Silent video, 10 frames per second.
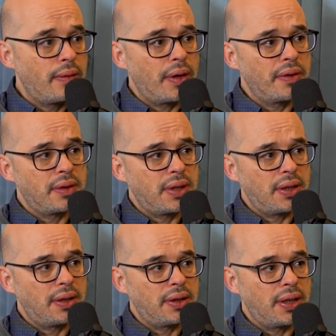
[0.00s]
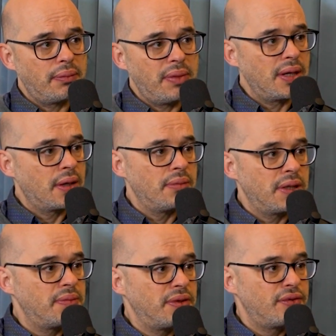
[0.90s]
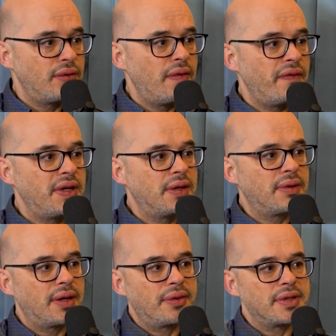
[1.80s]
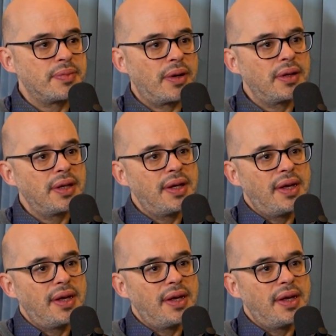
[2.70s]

rather than make a commitment to go vegan right on the spot.